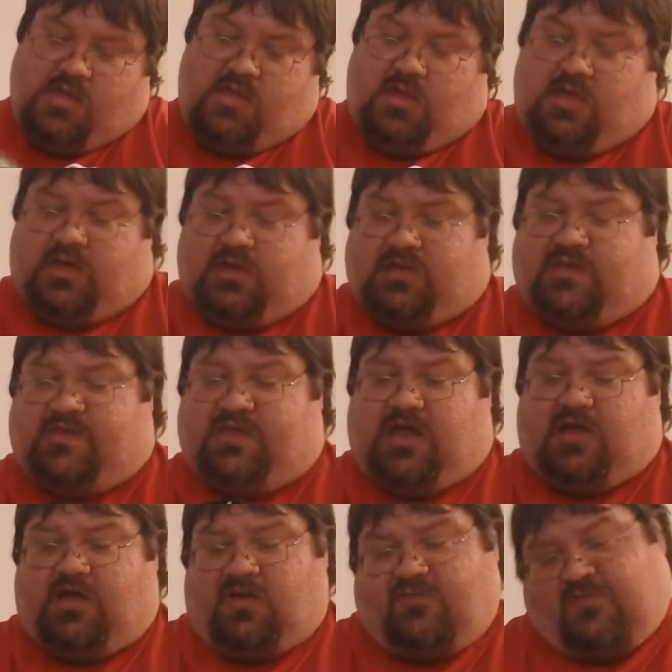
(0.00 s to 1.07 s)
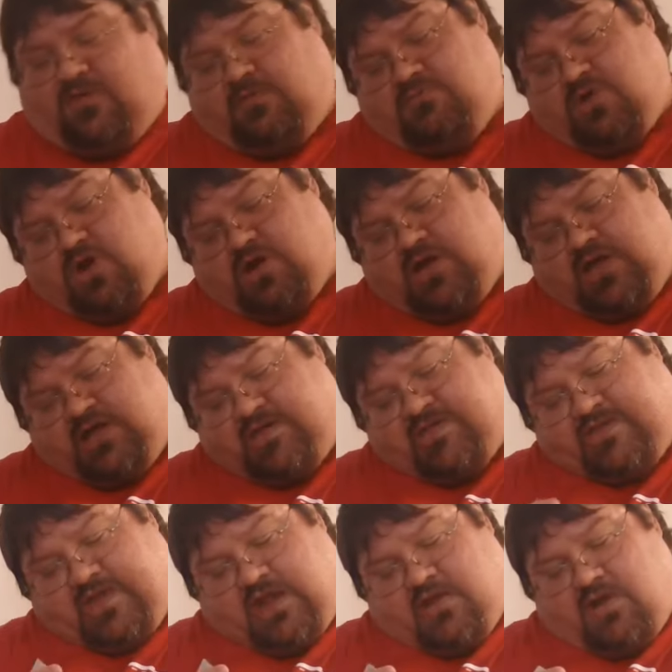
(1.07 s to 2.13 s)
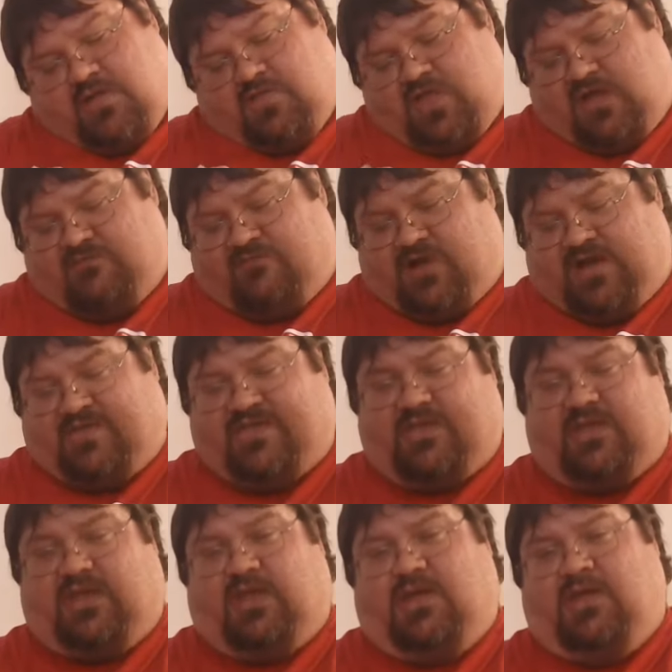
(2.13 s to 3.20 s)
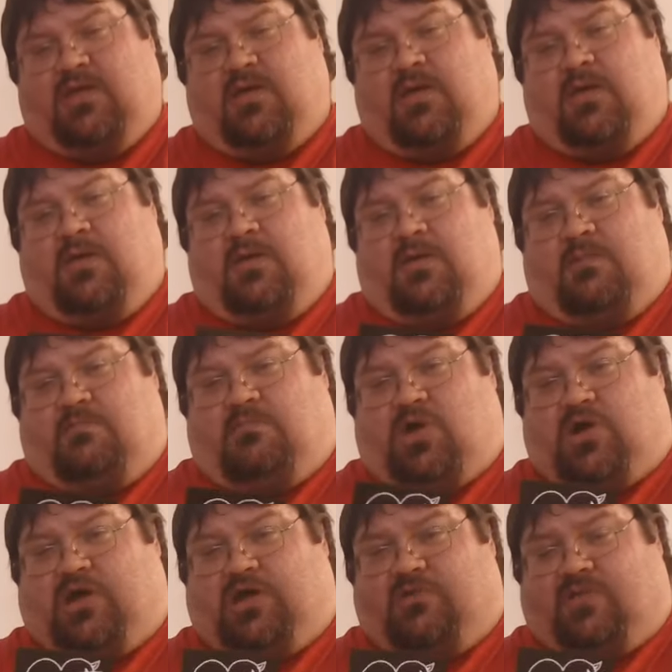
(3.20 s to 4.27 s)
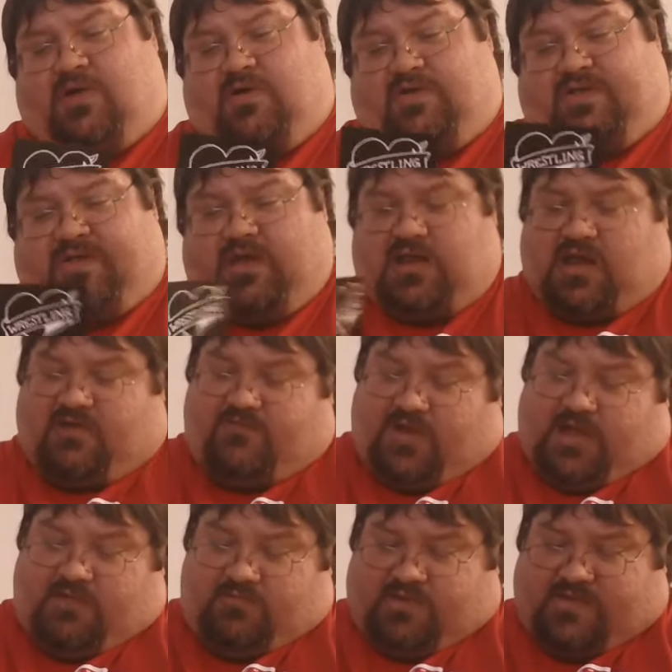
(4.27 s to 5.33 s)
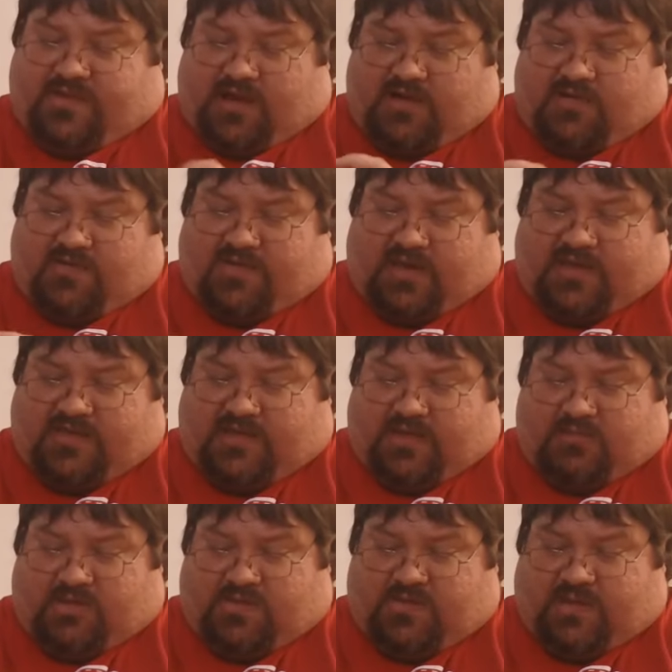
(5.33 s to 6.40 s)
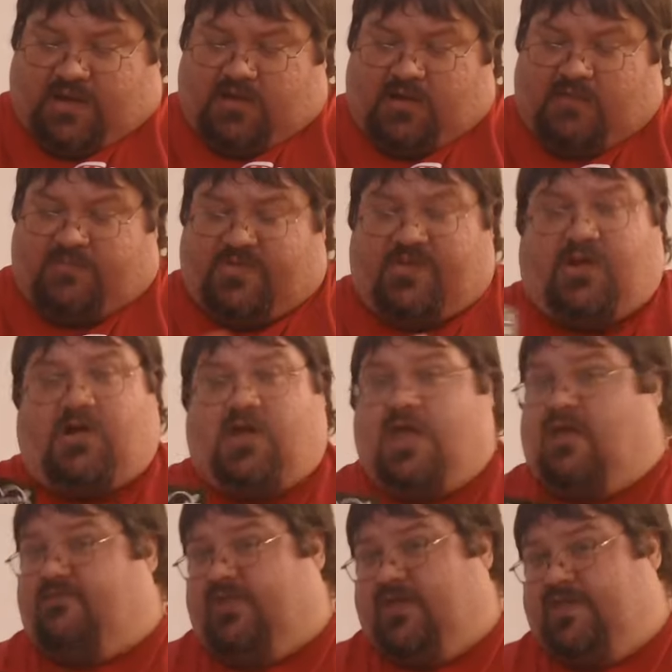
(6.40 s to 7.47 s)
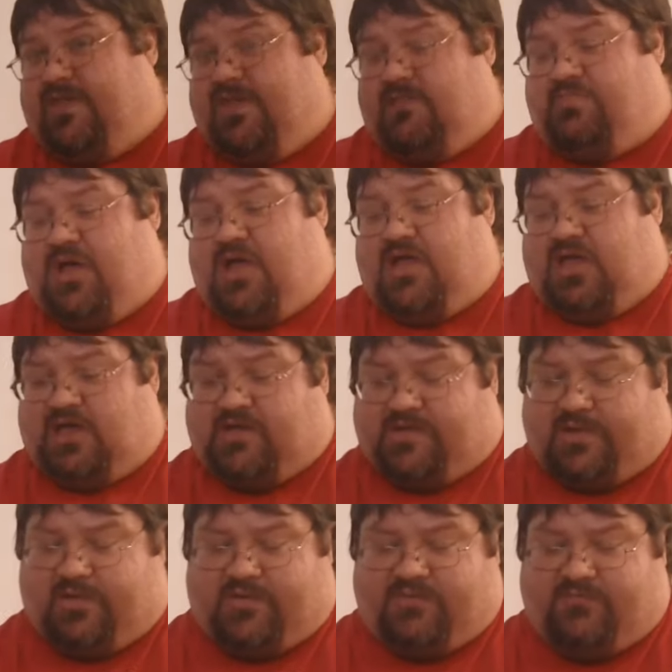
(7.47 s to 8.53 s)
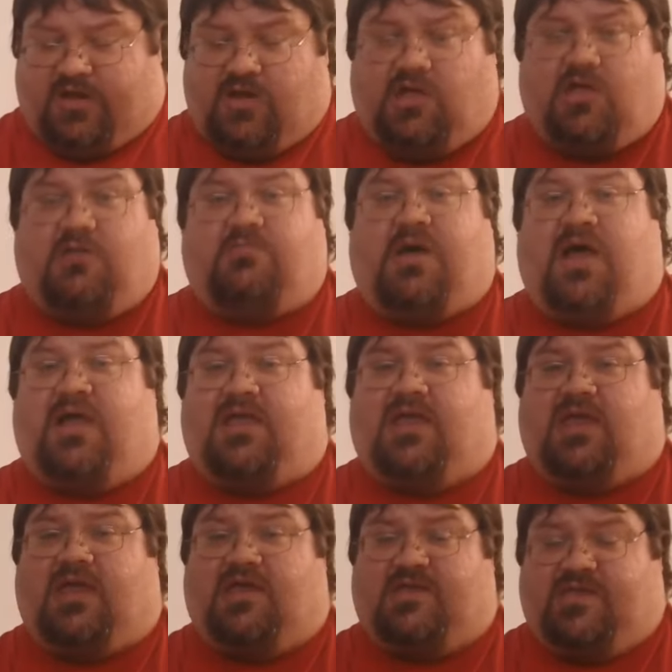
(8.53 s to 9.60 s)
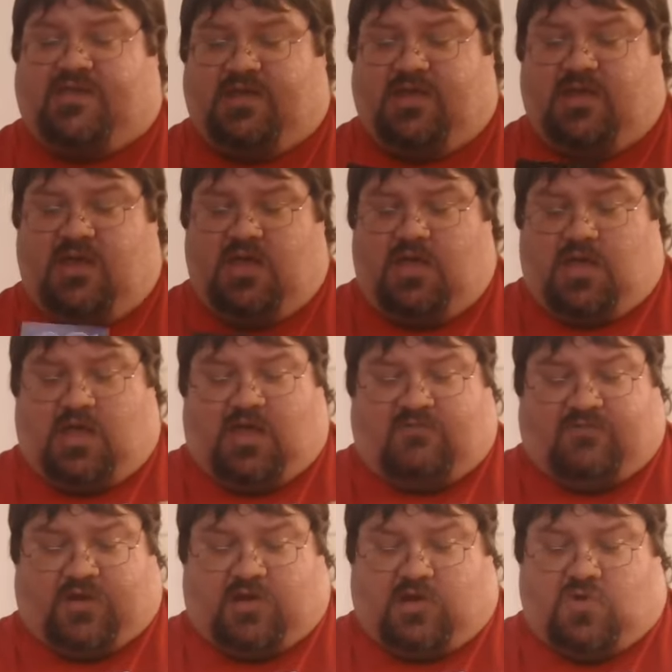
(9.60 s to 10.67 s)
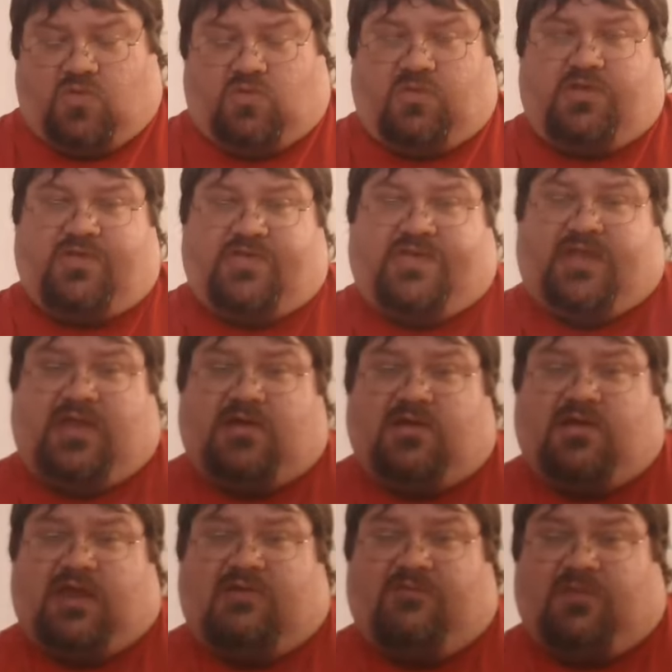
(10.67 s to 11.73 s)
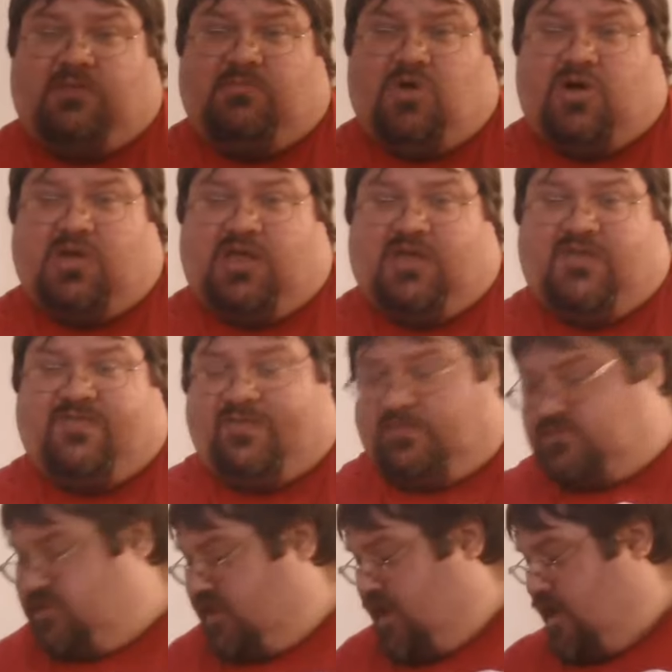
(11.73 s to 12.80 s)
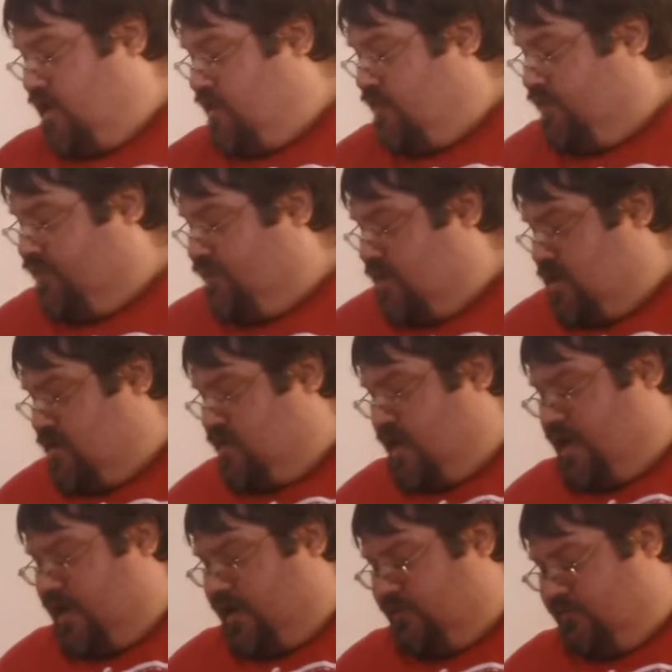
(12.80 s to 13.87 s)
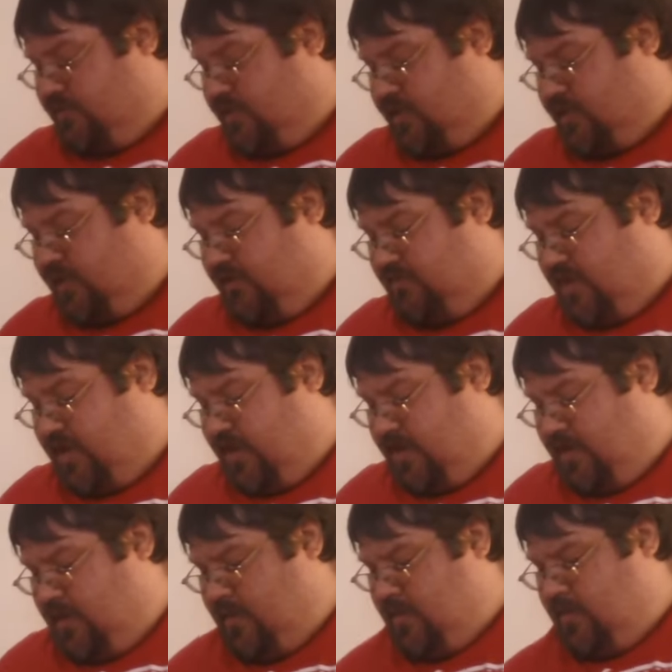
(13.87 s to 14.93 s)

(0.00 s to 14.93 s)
A sticker for Marty and Sarah Love Wrestling. Marty DeRosa, and I forget what Sarah's last name is. Sarah, I'm sorry. I've listened to the podcast, though. It's a very good podcast. A very cool little sticker. Definitely Marty is from Chicago as well, tying in with the theme again.